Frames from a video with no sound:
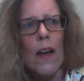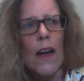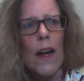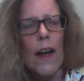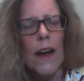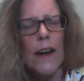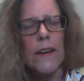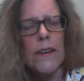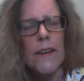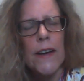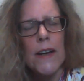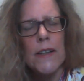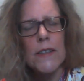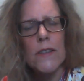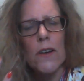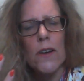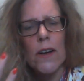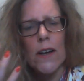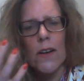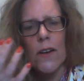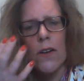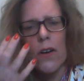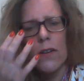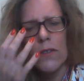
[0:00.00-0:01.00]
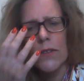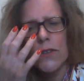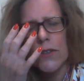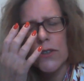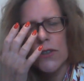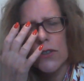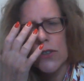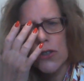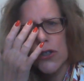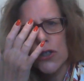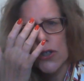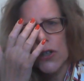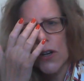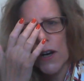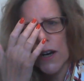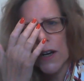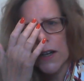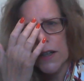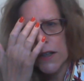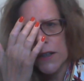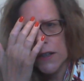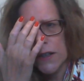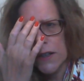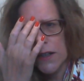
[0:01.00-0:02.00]
And as I
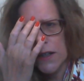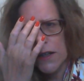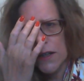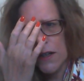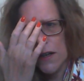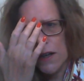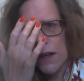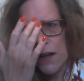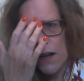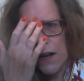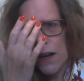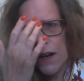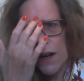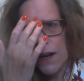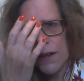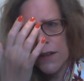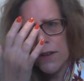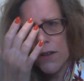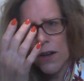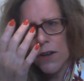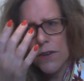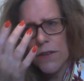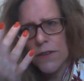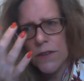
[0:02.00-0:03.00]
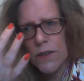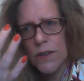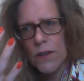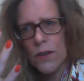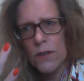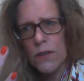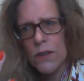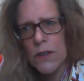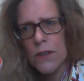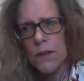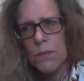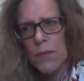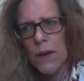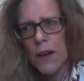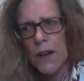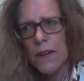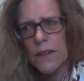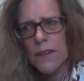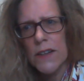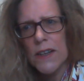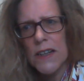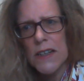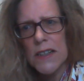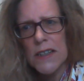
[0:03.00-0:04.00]
concentrated and I thought
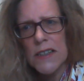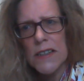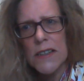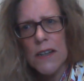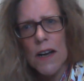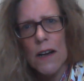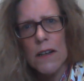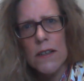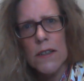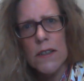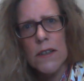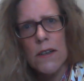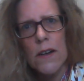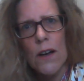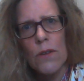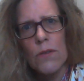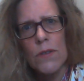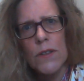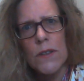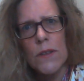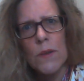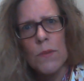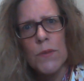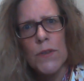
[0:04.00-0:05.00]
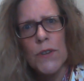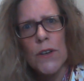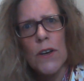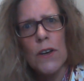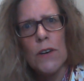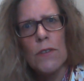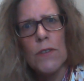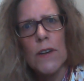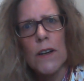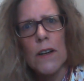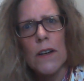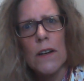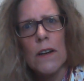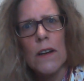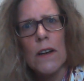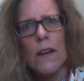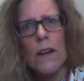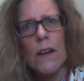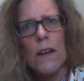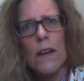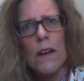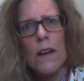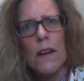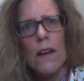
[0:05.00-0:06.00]
about these ducks that I was observing,
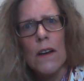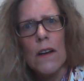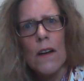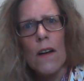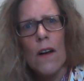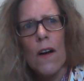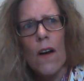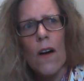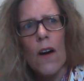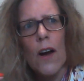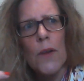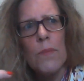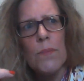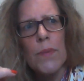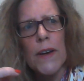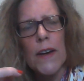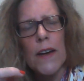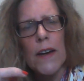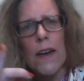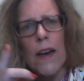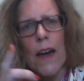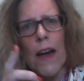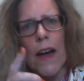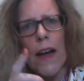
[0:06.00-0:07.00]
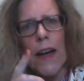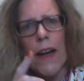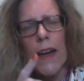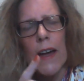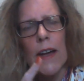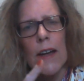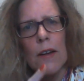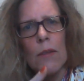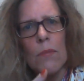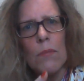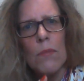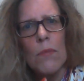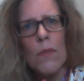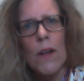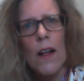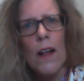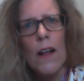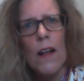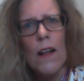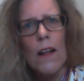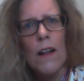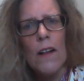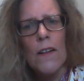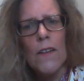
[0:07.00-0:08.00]
I became
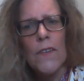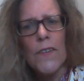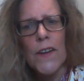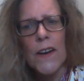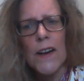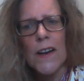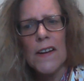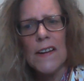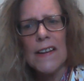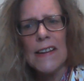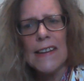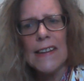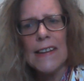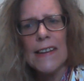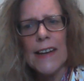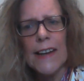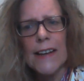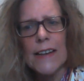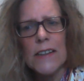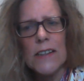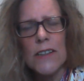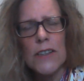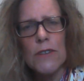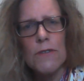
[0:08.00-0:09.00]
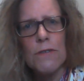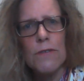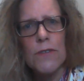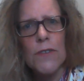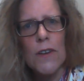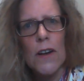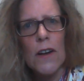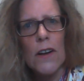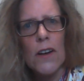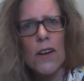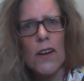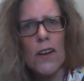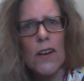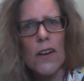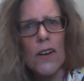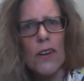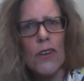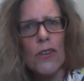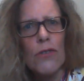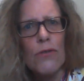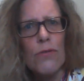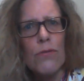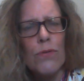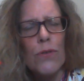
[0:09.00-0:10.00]
the collective
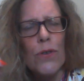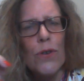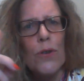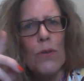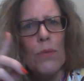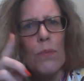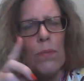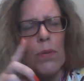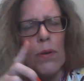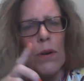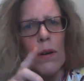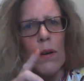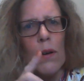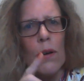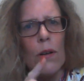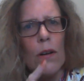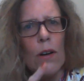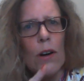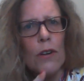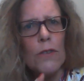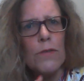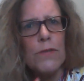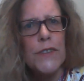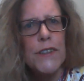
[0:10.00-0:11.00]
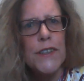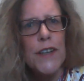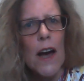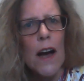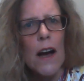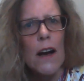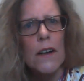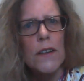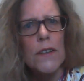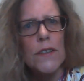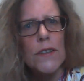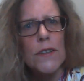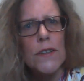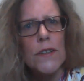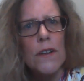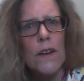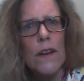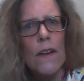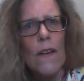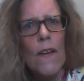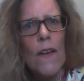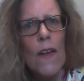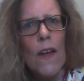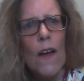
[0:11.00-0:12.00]
group of ducks.
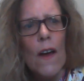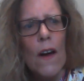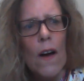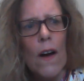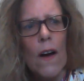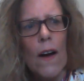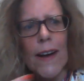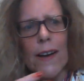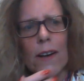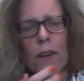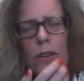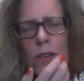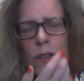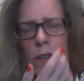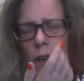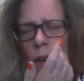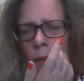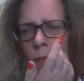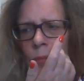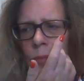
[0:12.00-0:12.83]
I could